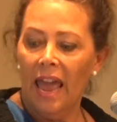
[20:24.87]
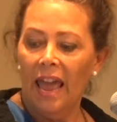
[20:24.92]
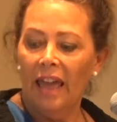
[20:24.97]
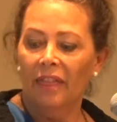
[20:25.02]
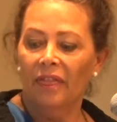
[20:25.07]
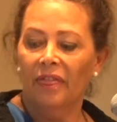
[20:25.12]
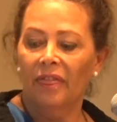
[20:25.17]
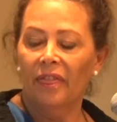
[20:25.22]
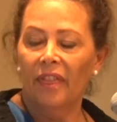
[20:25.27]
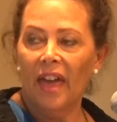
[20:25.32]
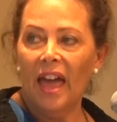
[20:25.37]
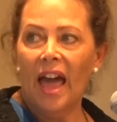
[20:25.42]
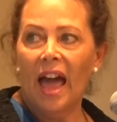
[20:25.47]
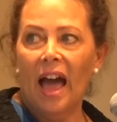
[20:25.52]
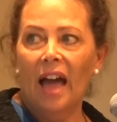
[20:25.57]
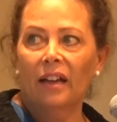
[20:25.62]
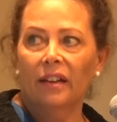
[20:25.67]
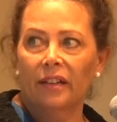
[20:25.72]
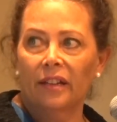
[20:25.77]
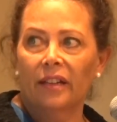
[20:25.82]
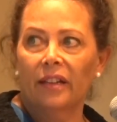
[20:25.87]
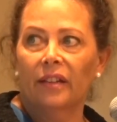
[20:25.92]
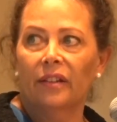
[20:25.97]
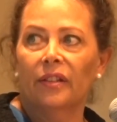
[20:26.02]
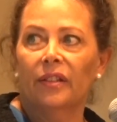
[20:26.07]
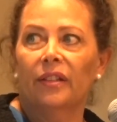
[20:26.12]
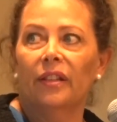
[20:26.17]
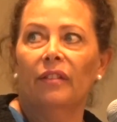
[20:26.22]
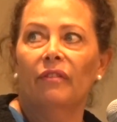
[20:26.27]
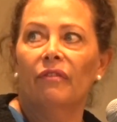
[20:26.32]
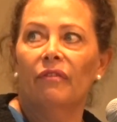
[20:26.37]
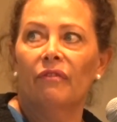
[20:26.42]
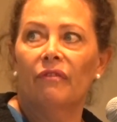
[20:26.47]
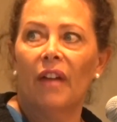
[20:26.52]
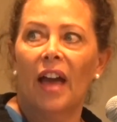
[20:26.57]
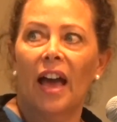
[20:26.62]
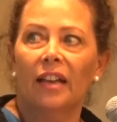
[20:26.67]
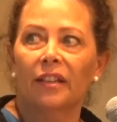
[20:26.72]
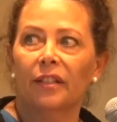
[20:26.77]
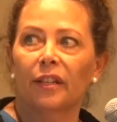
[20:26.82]
And that is the
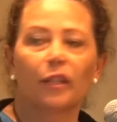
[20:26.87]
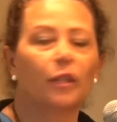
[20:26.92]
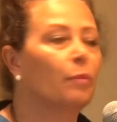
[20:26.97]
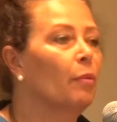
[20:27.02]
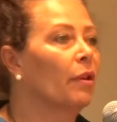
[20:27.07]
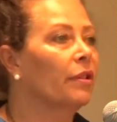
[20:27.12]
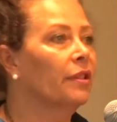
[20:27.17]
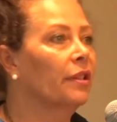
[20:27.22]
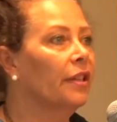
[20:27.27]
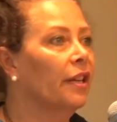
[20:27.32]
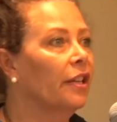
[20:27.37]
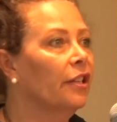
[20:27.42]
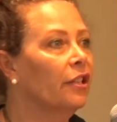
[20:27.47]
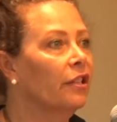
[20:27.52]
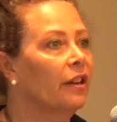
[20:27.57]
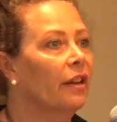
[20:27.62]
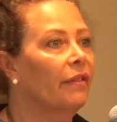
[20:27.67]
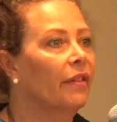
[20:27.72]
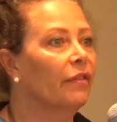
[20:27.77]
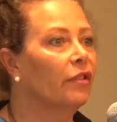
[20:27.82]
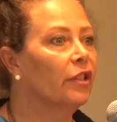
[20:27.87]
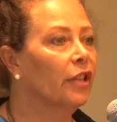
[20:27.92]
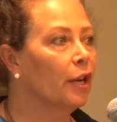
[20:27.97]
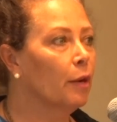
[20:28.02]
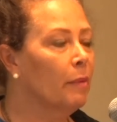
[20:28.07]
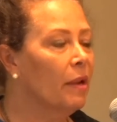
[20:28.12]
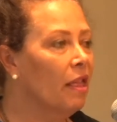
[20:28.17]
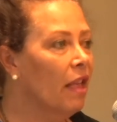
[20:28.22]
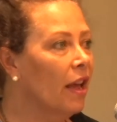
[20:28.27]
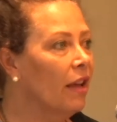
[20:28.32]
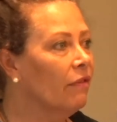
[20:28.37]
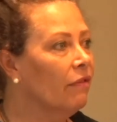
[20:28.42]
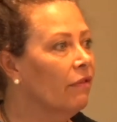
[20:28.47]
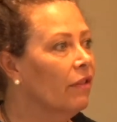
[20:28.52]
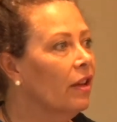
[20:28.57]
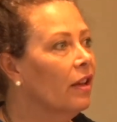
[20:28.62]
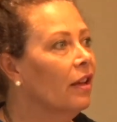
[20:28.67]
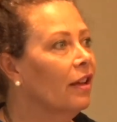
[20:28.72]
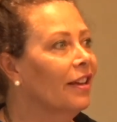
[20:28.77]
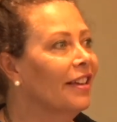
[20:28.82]
fastest presentation I've ever done in my life.
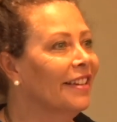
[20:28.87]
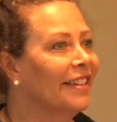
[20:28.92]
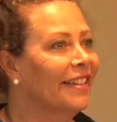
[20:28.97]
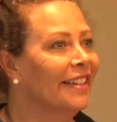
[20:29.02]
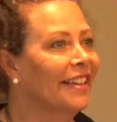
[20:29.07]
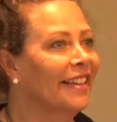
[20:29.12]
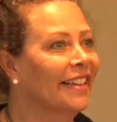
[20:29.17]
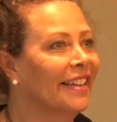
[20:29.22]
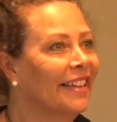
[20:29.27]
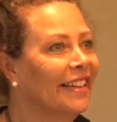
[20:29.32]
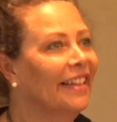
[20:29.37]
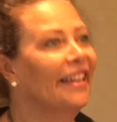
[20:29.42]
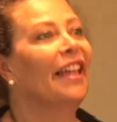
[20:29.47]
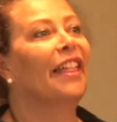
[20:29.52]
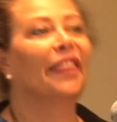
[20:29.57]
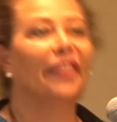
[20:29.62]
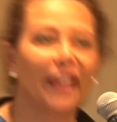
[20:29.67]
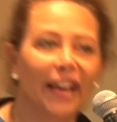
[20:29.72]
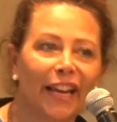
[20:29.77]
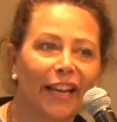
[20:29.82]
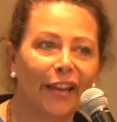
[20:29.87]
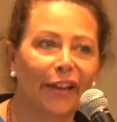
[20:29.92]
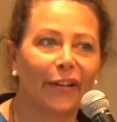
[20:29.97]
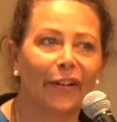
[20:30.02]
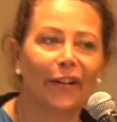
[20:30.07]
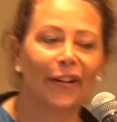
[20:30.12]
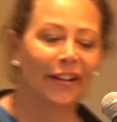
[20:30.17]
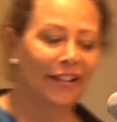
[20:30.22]
Thank you.